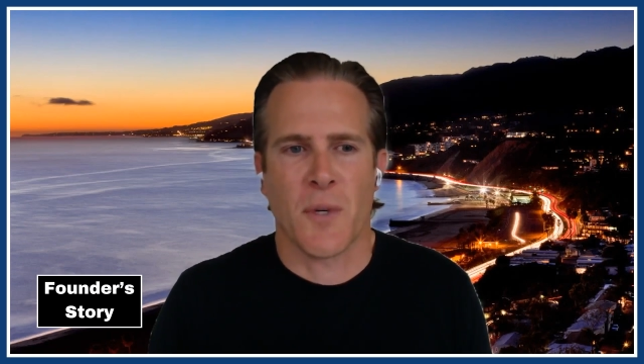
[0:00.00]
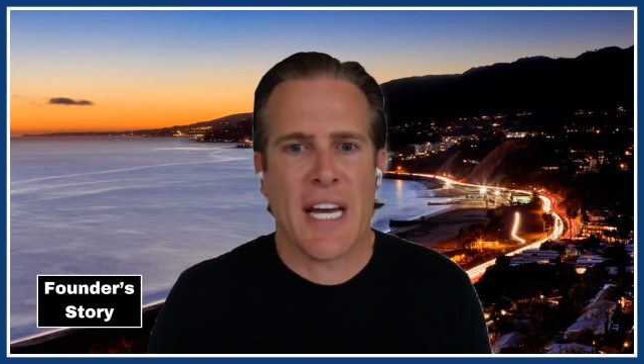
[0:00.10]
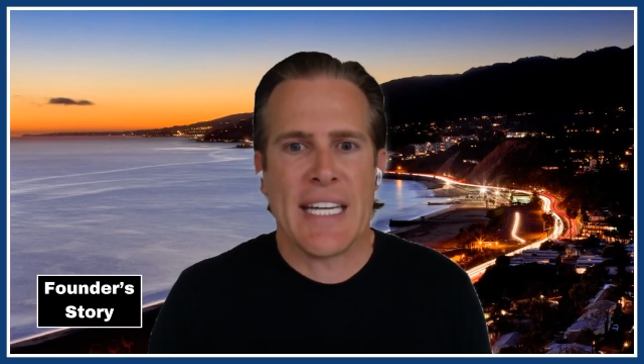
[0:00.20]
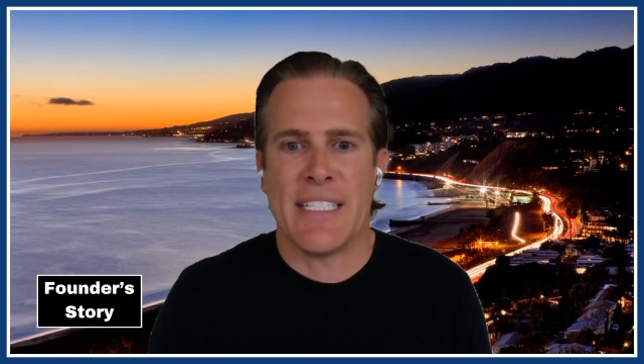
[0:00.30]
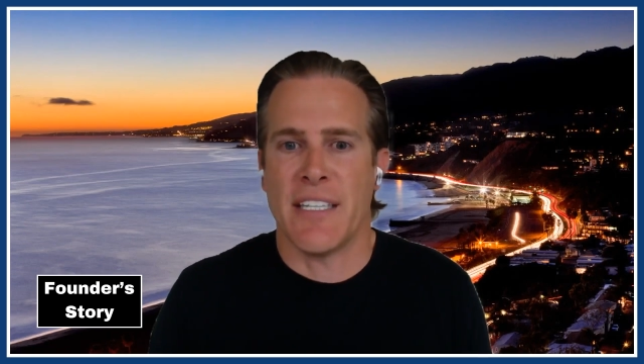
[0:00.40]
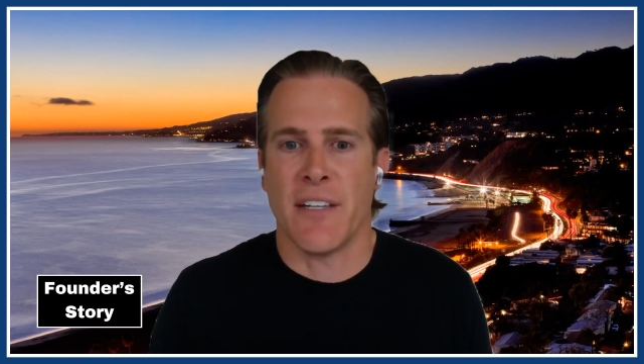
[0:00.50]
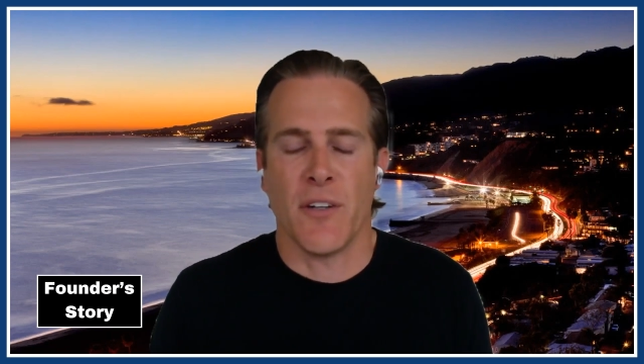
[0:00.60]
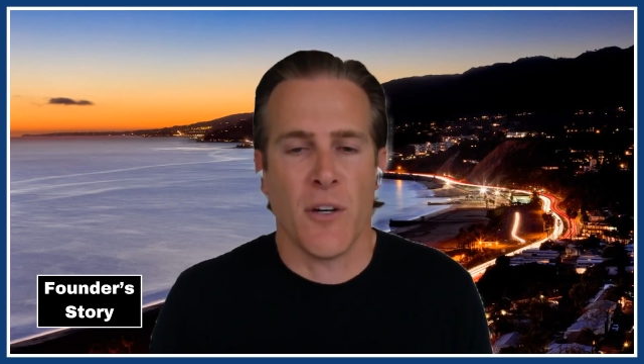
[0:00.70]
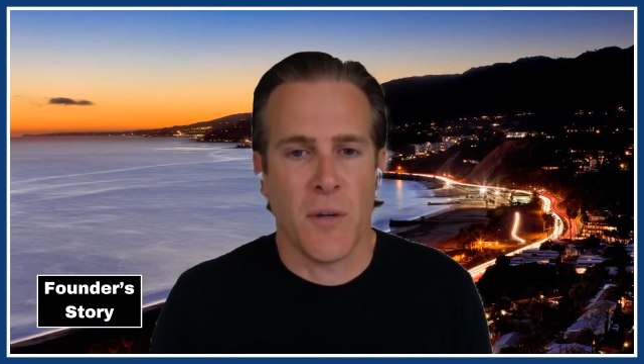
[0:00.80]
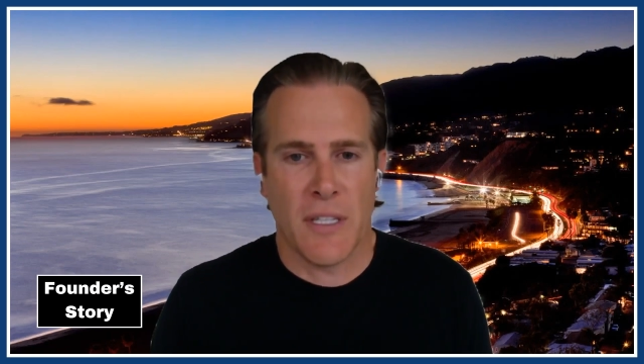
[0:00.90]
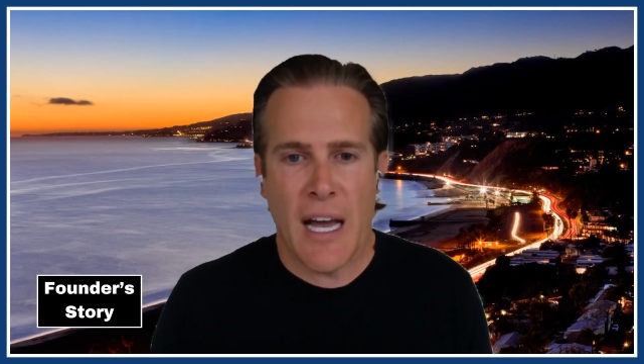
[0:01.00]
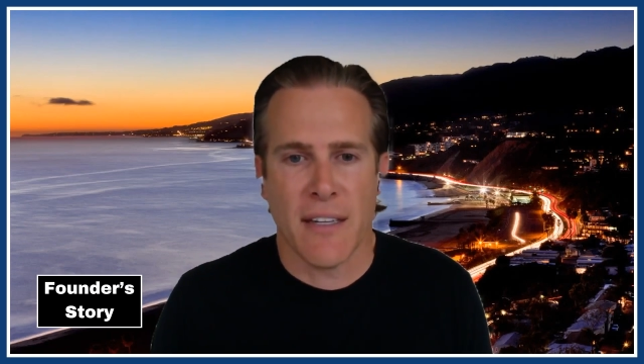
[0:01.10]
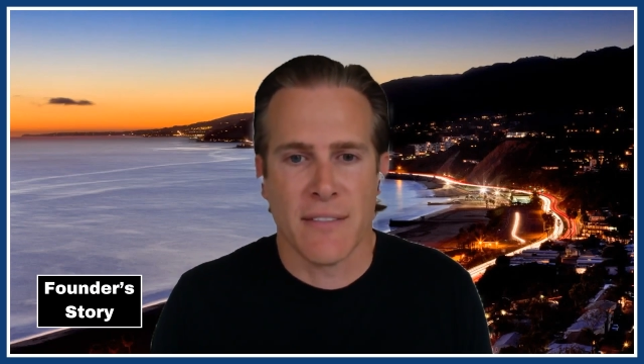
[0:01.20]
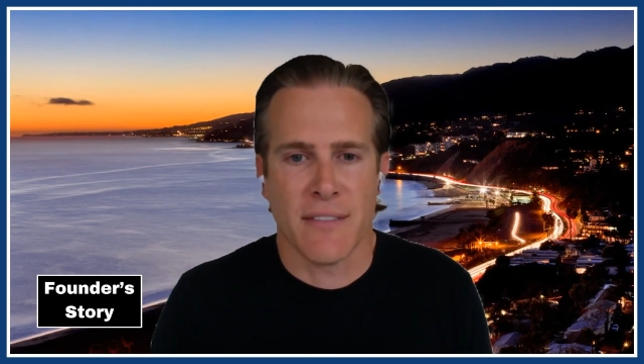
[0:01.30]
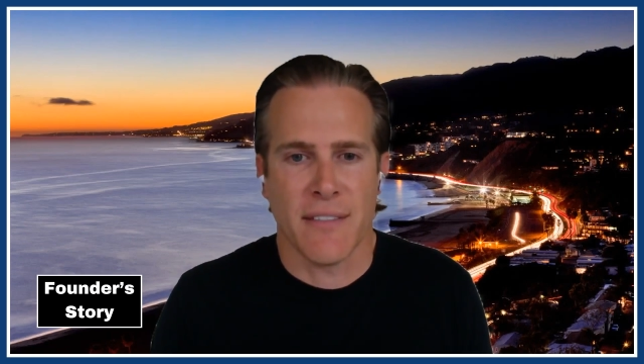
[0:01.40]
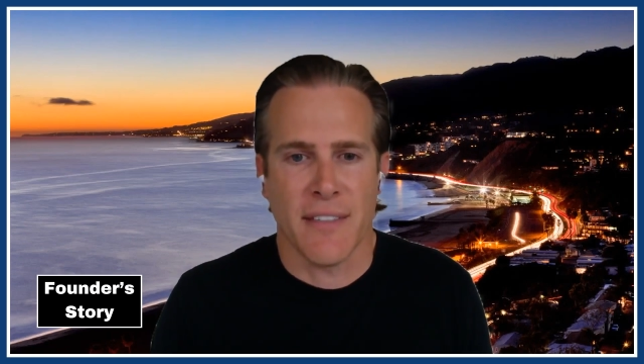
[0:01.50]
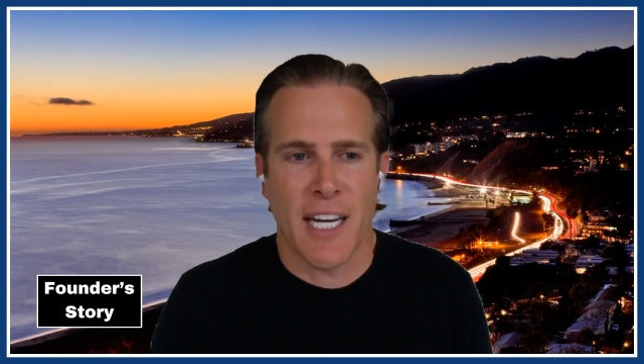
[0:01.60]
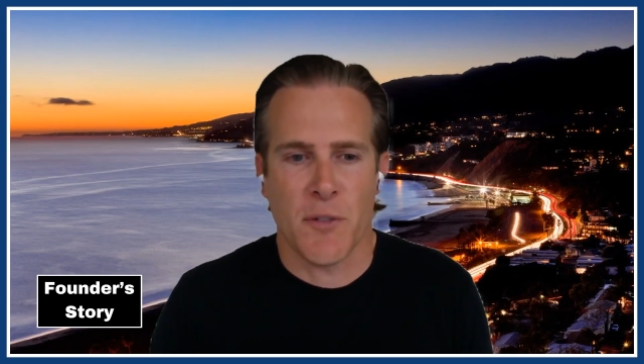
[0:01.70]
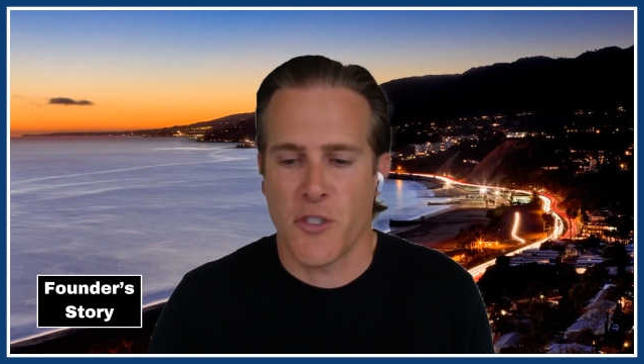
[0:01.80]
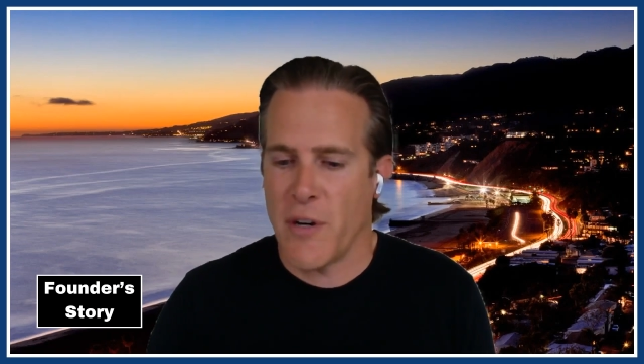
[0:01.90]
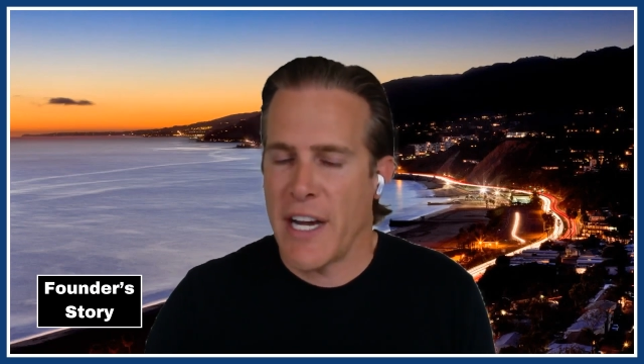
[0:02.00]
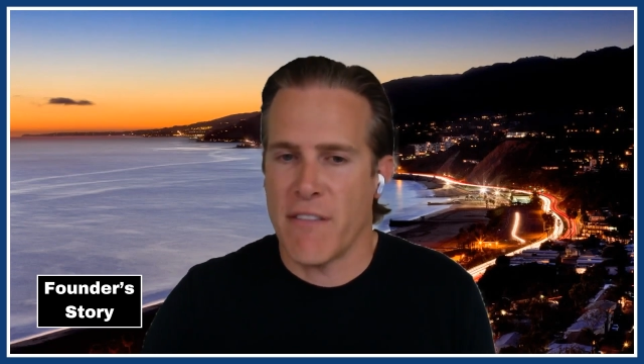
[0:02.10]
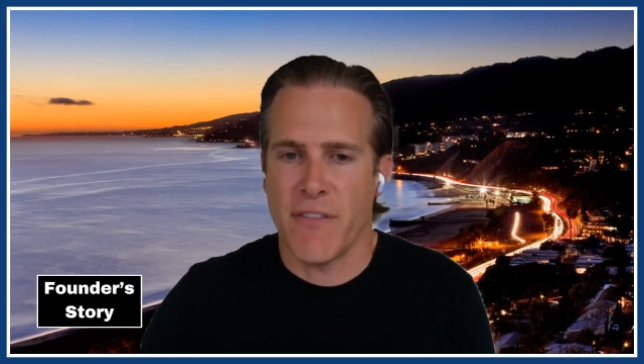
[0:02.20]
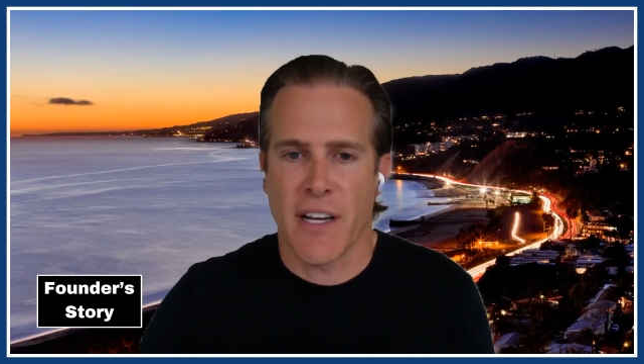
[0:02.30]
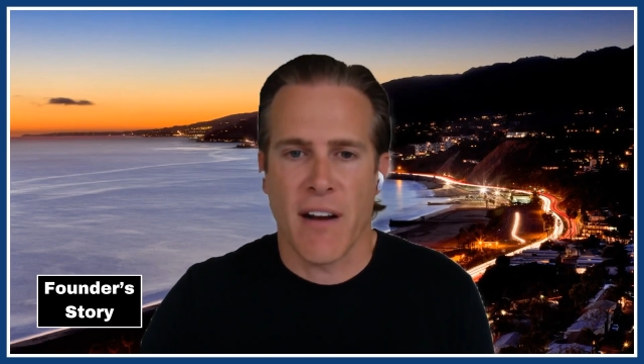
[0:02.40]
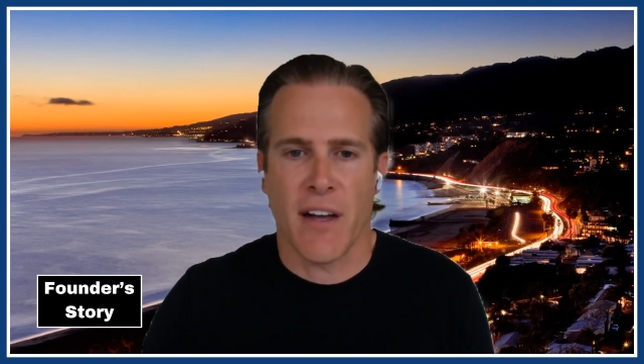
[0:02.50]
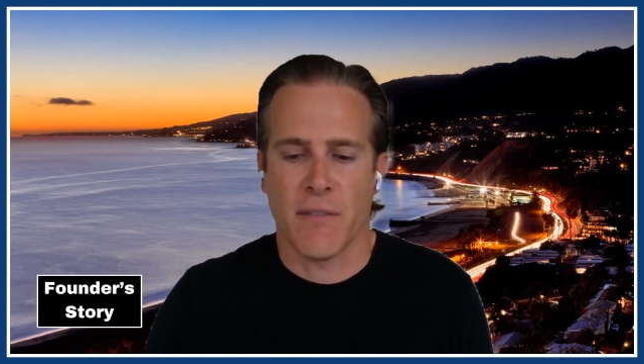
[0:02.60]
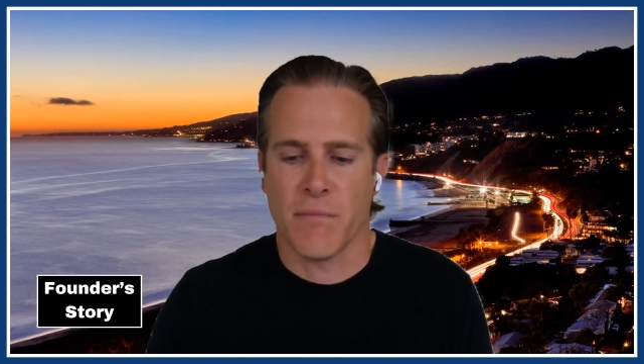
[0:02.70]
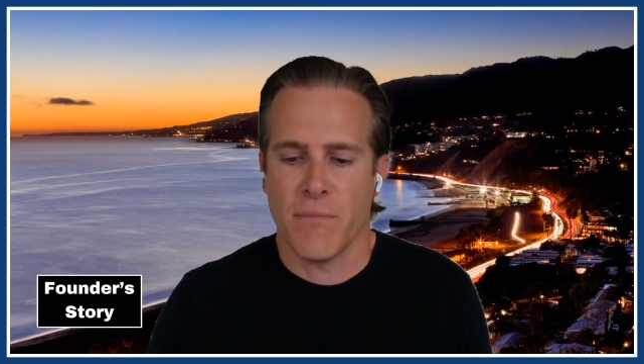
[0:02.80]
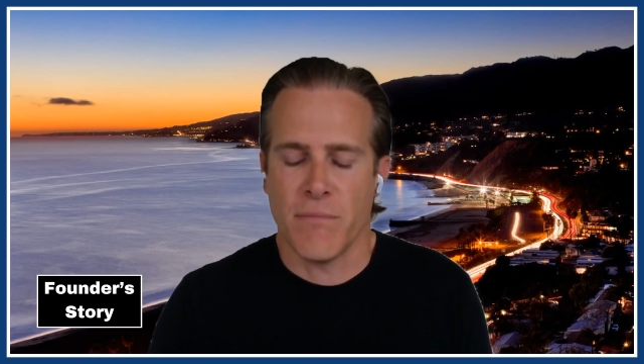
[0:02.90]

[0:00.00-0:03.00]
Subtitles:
when I didn't know a lot and I was trying to figure out,